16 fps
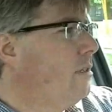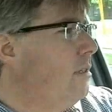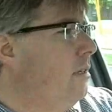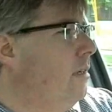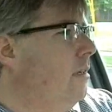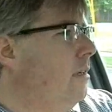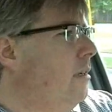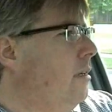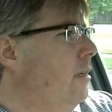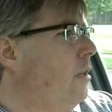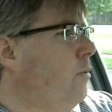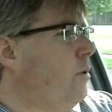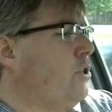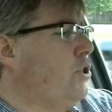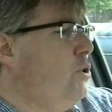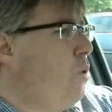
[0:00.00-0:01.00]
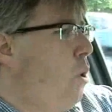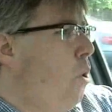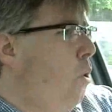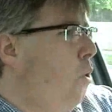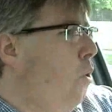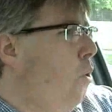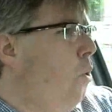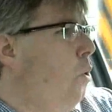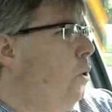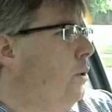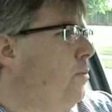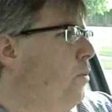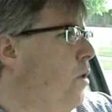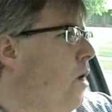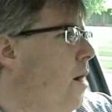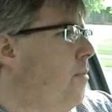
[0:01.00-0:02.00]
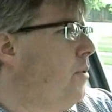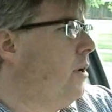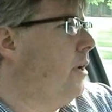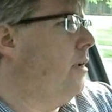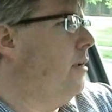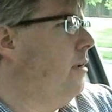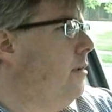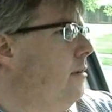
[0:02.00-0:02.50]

In other words, you hold property.